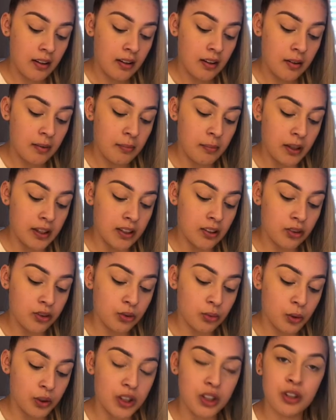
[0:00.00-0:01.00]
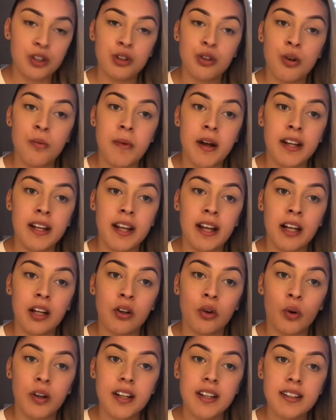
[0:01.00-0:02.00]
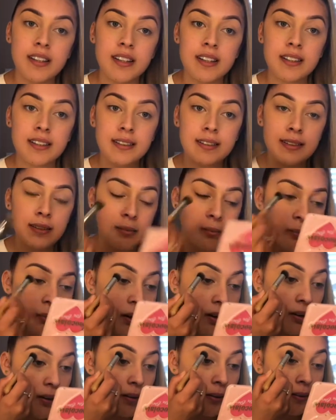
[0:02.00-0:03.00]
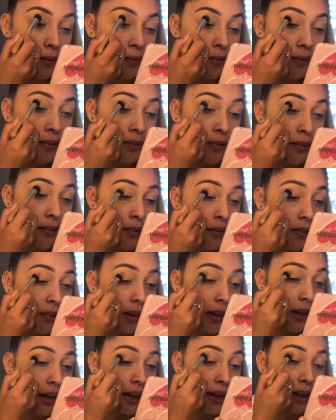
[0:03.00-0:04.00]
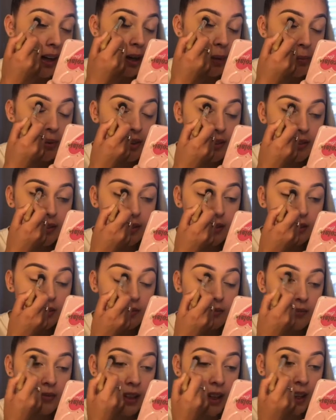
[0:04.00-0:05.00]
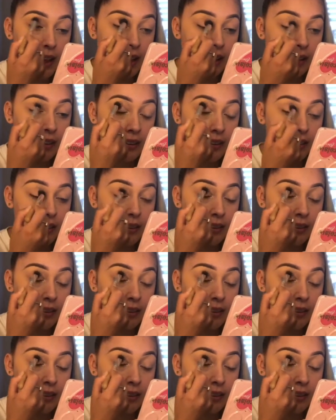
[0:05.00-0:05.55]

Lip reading: my ears want to zoom into annoyingness, but it happens and